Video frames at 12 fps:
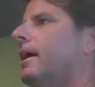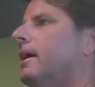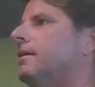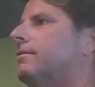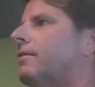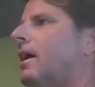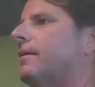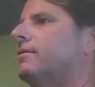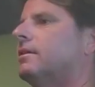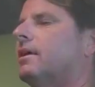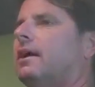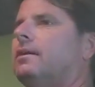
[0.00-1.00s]

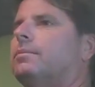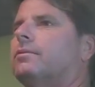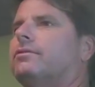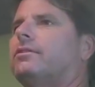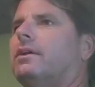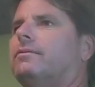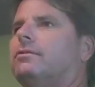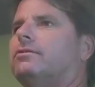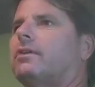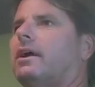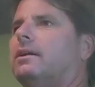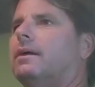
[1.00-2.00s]
85 to 90% of you
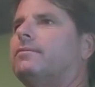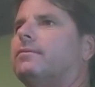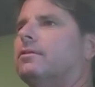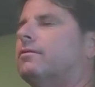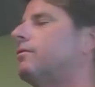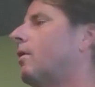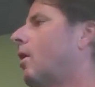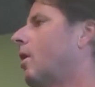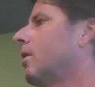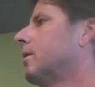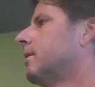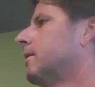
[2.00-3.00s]
signed up for the
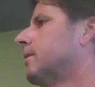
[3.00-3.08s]
fall.